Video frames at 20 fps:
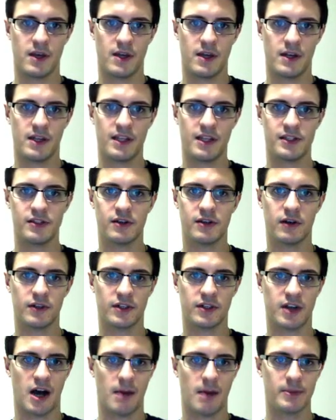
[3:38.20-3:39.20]
This is called a
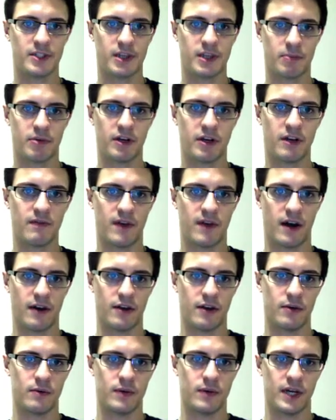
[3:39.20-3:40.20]
comma separated
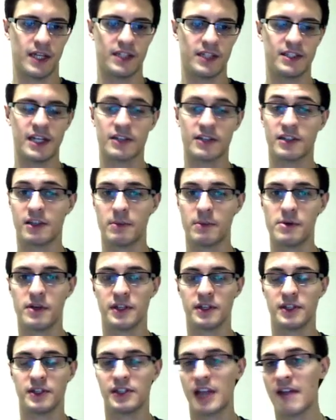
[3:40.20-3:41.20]
value, and this is actually something you
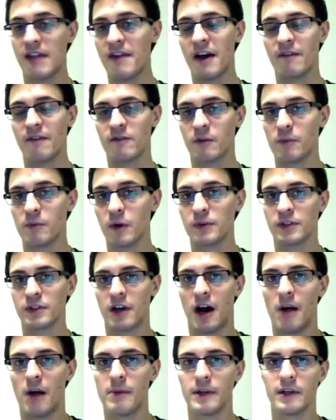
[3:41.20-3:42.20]
can save out for most
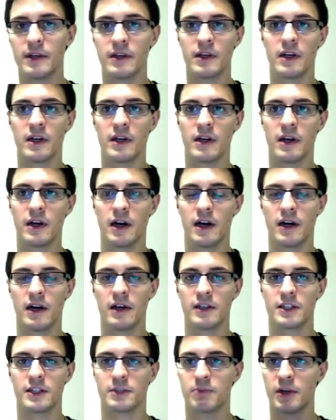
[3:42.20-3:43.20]
common
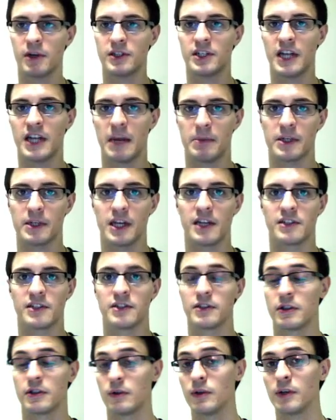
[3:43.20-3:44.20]
uh, spreadsheet
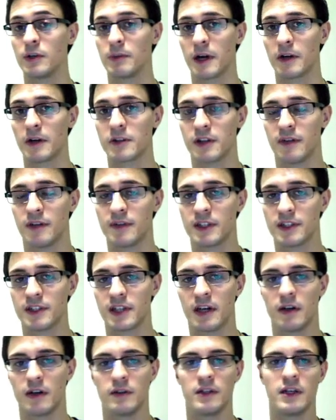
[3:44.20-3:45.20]
applications, including Microsoft
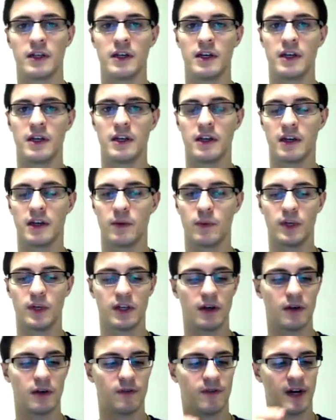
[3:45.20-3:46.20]
Excel. When you
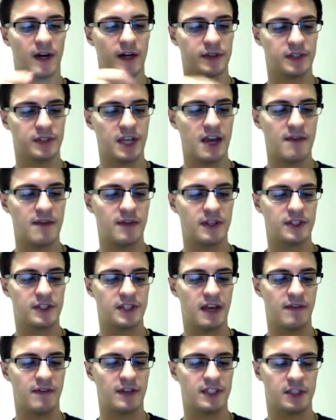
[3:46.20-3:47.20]
go to file save, you just
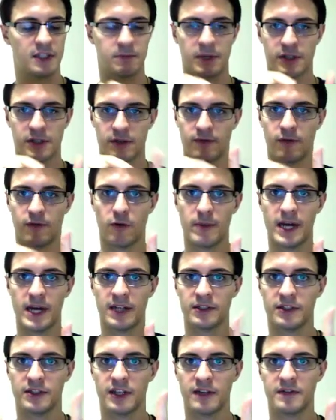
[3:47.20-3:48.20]
save it as a special format.
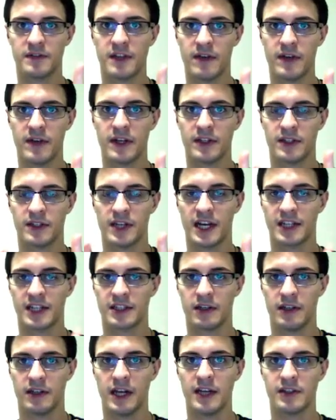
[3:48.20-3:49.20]
Instead of saving it as an X
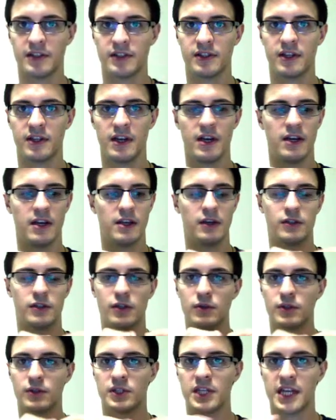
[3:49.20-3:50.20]
L S, you
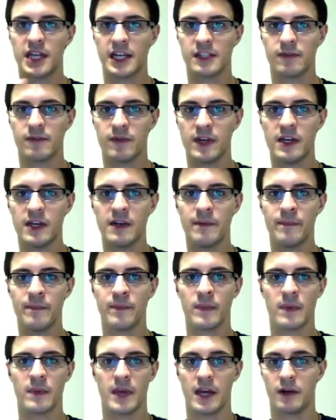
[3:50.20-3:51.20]
choose C S V.
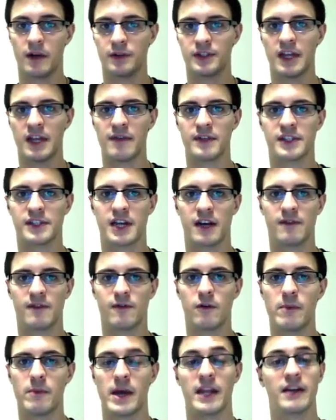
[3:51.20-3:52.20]
And it'll save this kind of
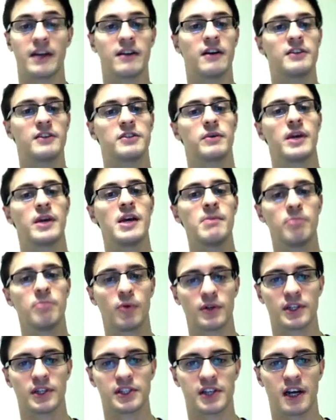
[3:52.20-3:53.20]
format. It can also
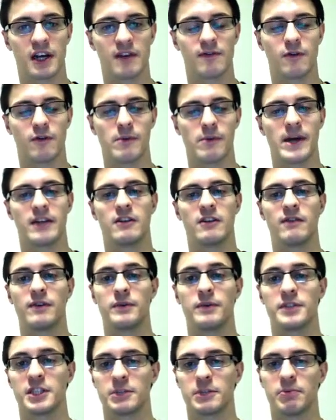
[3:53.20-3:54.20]
import this kind of format to view
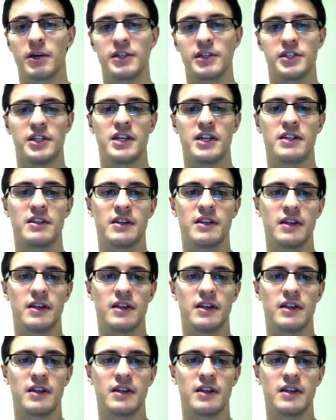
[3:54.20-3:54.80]
as a spreadsheet.